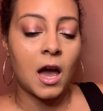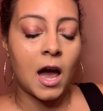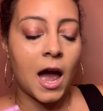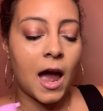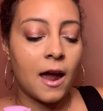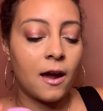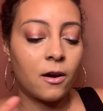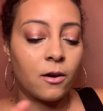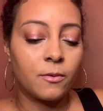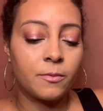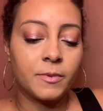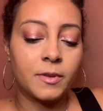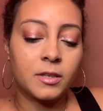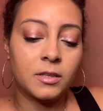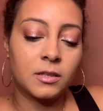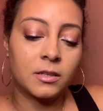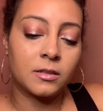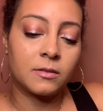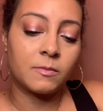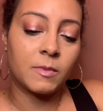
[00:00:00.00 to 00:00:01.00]
I hope
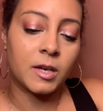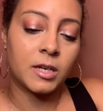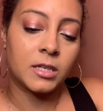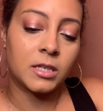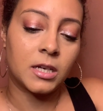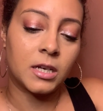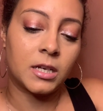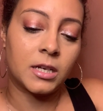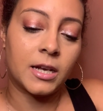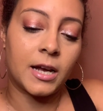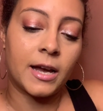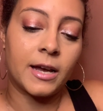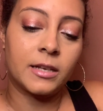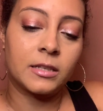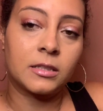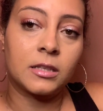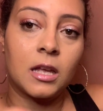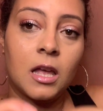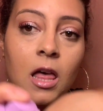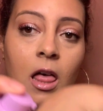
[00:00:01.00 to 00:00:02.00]
this is my shade,
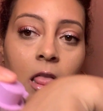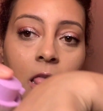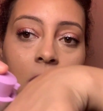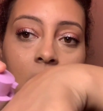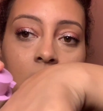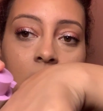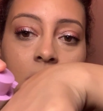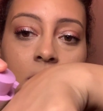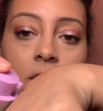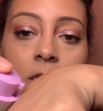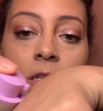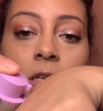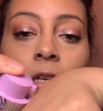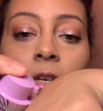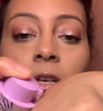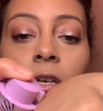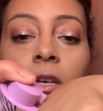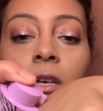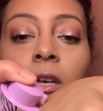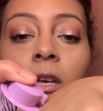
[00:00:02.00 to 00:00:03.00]
guys. Let's
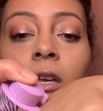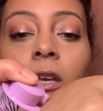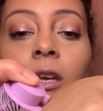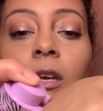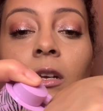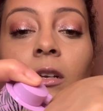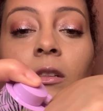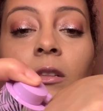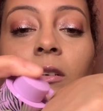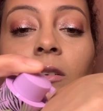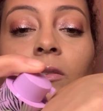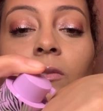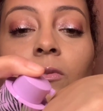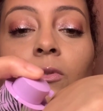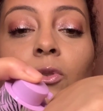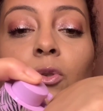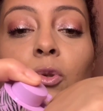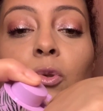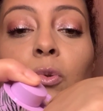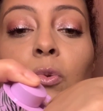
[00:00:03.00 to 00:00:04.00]
get a little
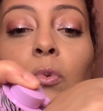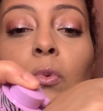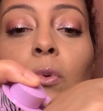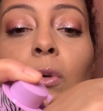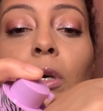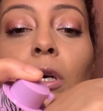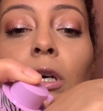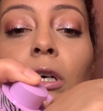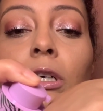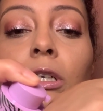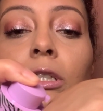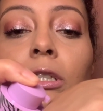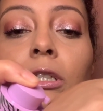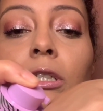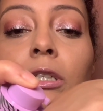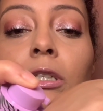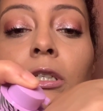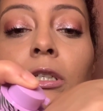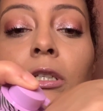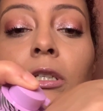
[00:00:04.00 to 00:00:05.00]

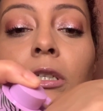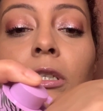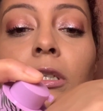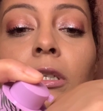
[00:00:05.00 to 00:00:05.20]
swatch